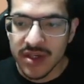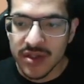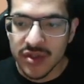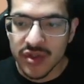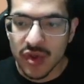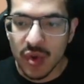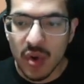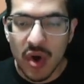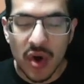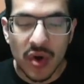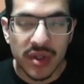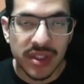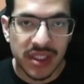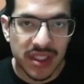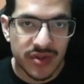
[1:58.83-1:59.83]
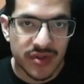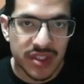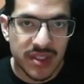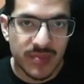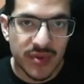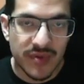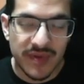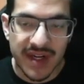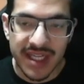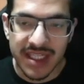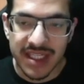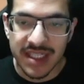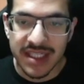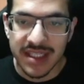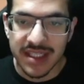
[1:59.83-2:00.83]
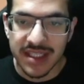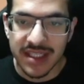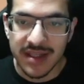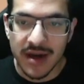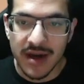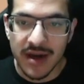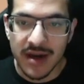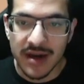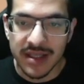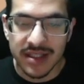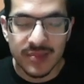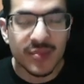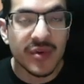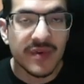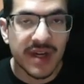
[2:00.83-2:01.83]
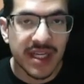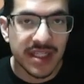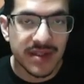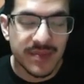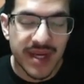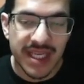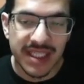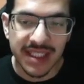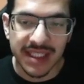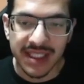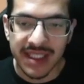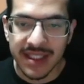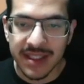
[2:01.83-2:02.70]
So all the energy provided is provided manually.